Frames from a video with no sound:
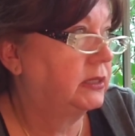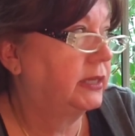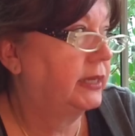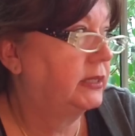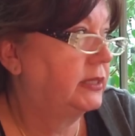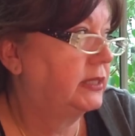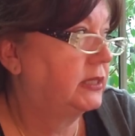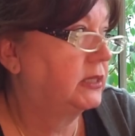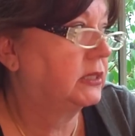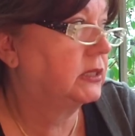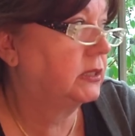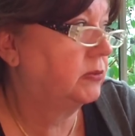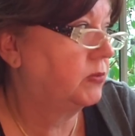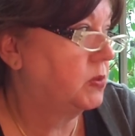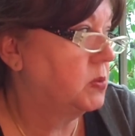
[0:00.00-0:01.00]
Ted's
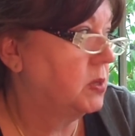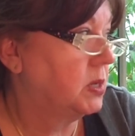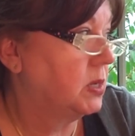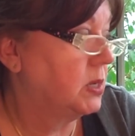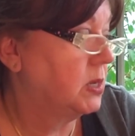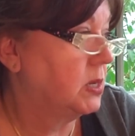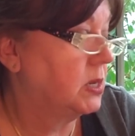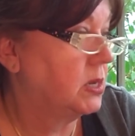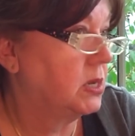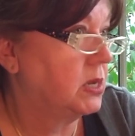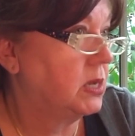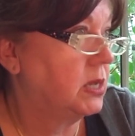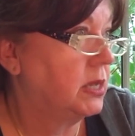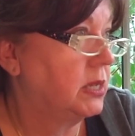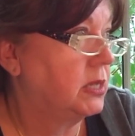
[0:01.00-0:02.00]
6'4",
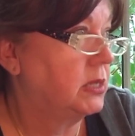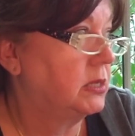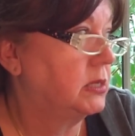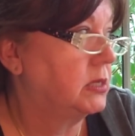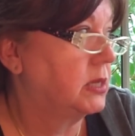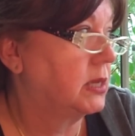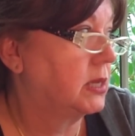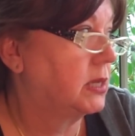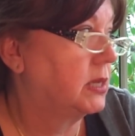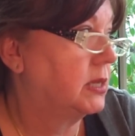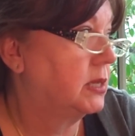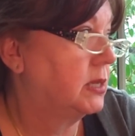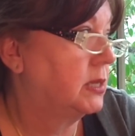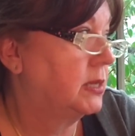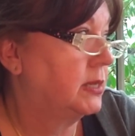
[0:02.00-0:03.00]
and
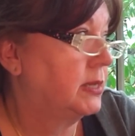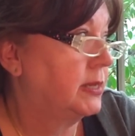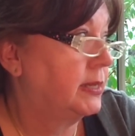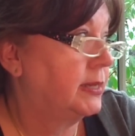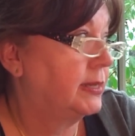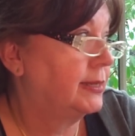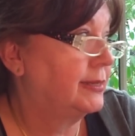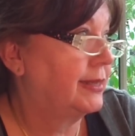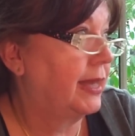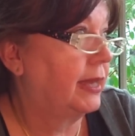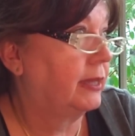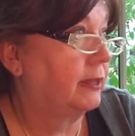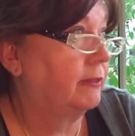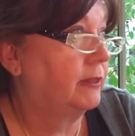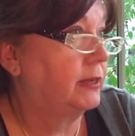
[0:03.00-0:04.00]

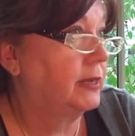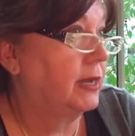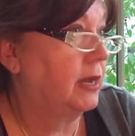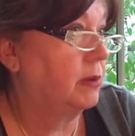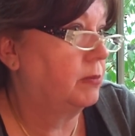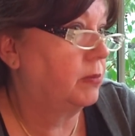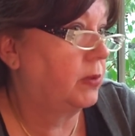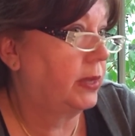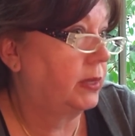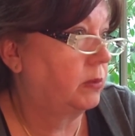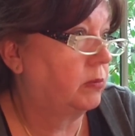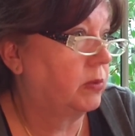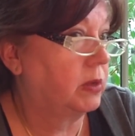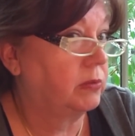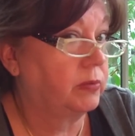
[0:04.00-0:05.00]
Zach at the time
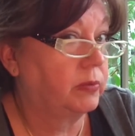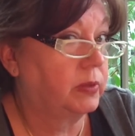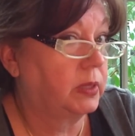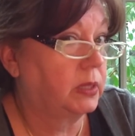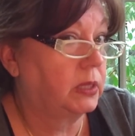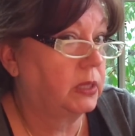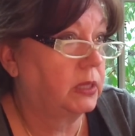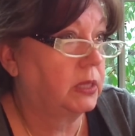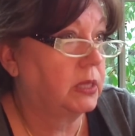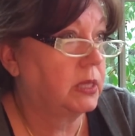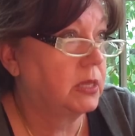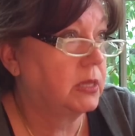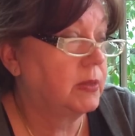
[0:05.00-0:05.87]
weighed roughly,